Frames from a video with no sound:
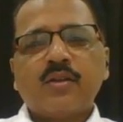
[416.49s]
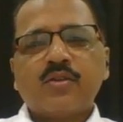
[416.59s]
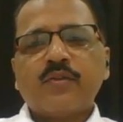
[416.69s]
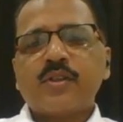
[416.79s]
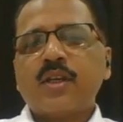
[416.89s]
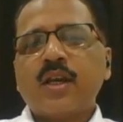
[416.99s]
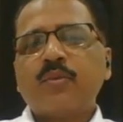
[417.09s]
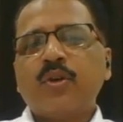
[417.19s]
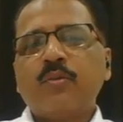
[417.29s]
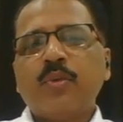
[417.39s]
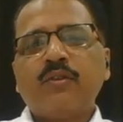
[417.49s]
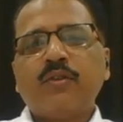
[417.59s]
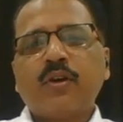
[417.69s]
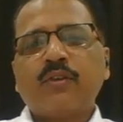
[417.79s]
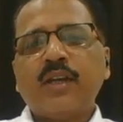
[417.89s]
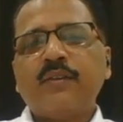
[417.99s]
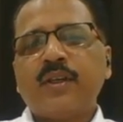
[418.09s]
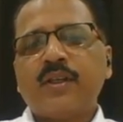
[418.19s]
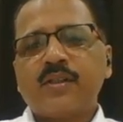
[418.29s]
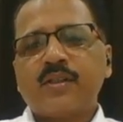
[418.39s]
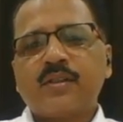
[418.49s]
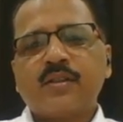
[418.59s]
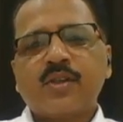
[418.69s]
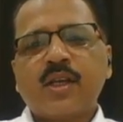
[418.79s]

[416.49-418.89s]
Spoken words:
So obviously, I'm going to pay for 5 years.